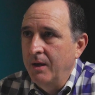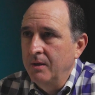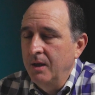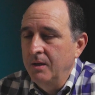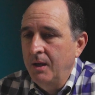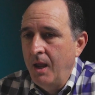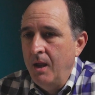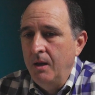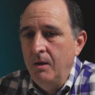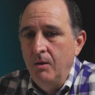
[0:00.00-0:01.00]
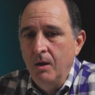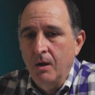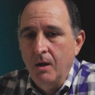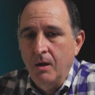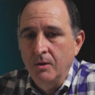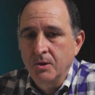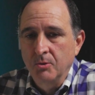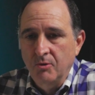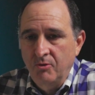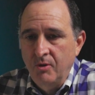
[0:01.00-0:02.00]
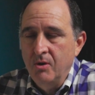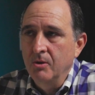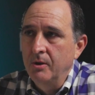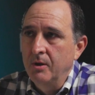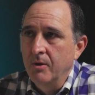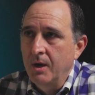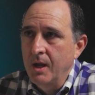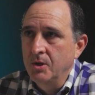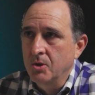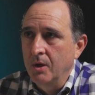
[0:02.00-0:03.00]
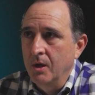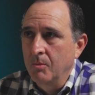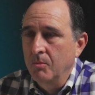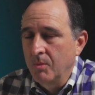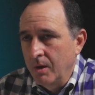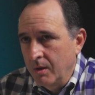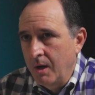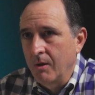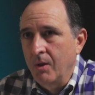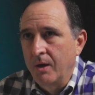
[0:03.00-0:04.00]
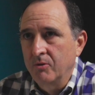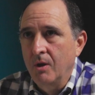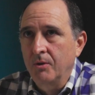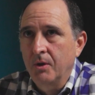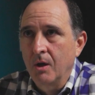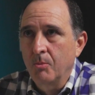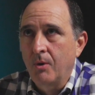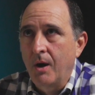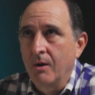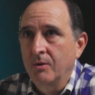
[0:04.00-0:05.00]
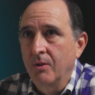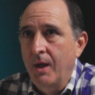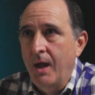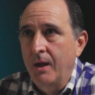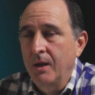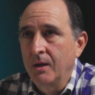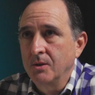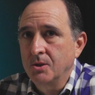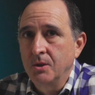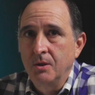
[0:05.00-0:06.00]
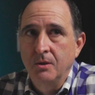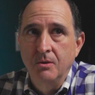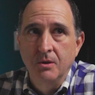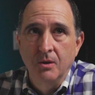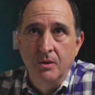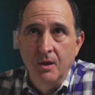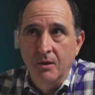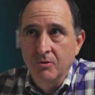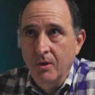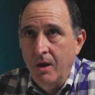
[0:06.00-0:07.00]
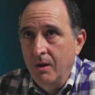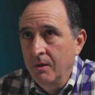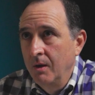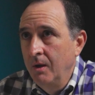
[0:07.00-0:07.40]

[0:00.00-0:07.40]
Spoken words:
And Katie, she was a senior leader at Atrium, Carolinas Healthcare prior to that, and she did things like